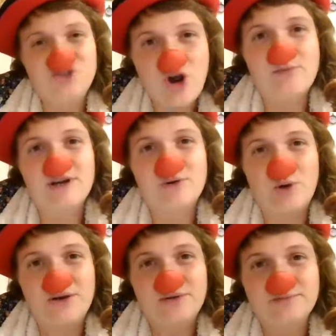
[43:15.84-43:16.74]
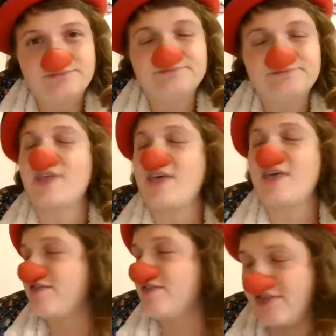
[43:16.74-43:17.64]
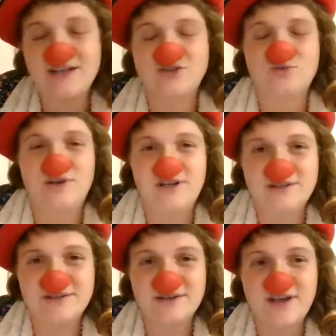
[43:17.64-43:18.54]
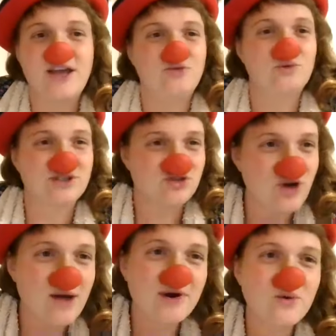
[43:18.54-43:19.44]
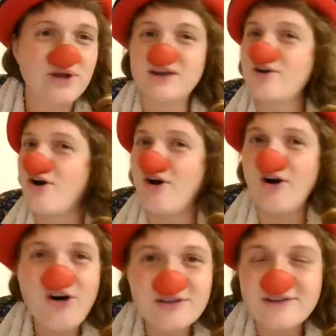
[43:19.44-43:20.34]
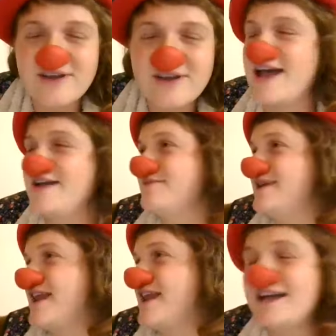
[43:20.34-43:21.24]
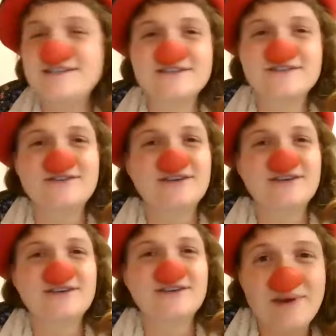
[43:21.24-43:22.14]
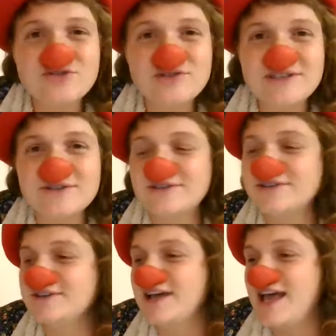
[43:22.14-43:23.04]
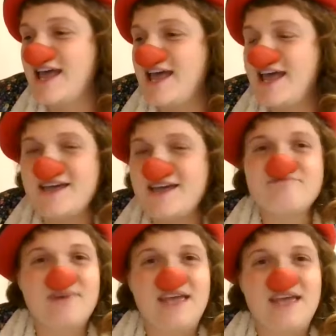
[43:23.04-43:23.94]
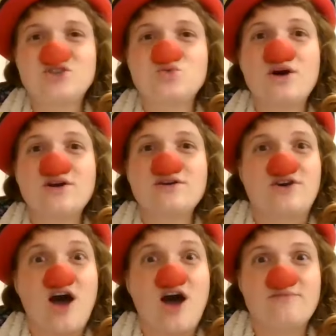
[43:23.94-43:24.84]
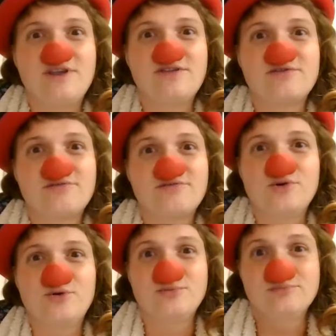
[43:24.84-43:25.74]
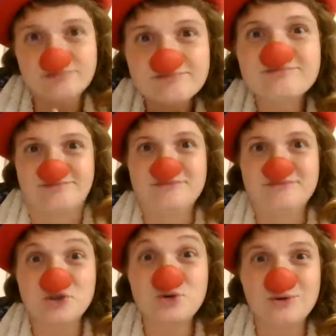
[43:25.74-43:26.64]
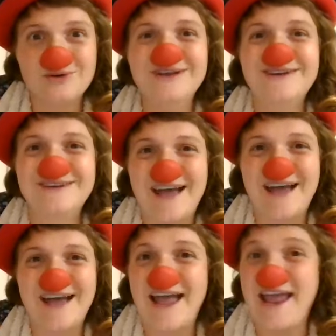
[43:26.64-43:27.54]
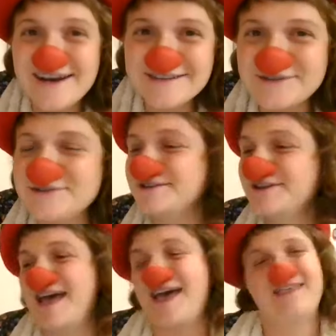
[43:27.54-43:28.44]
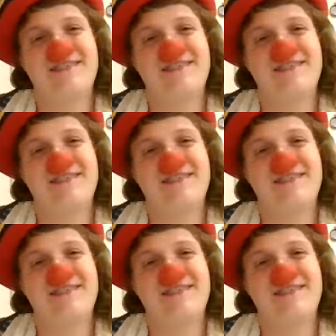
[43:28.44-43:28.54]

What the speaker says: I'm a drama queen. That's what it is. I was a drama queen all the time in high school and elementary school. It's what got me through school. I hated school.